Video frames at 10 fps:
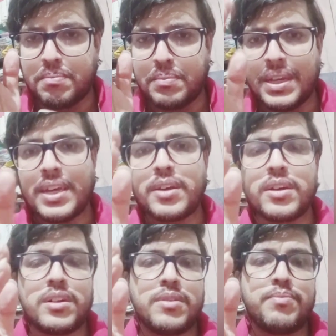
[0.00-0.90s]
make
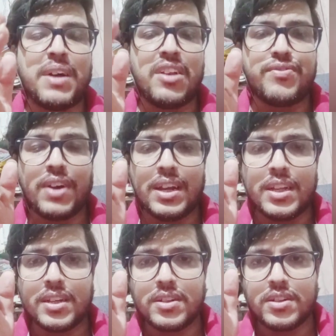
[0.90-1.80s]
while
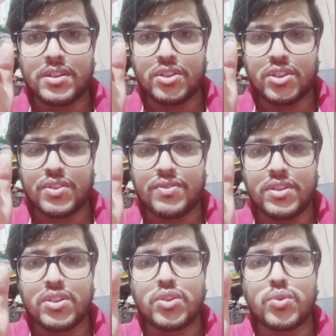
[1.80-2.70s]
filing a
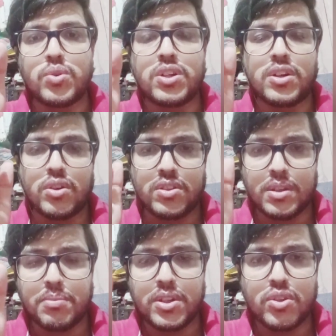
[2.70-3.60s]
civil suit or
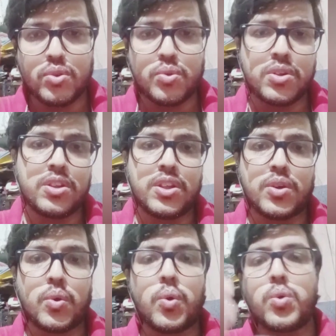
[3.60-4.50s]
summary suit in the
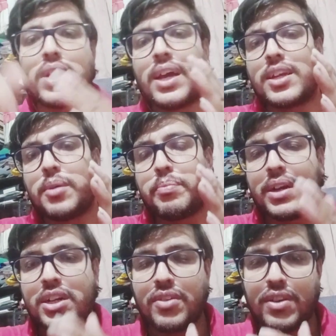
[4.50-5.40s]
court and
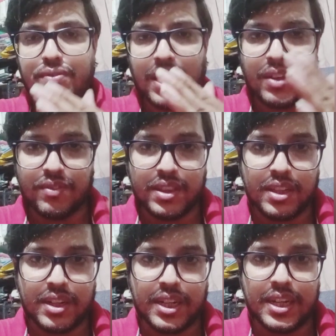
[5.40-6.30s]
comparatively filing
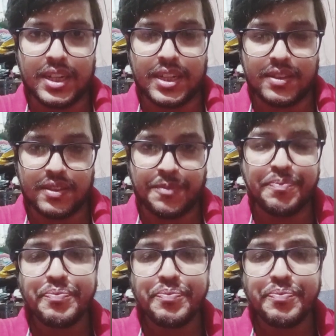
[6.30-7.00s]
138, is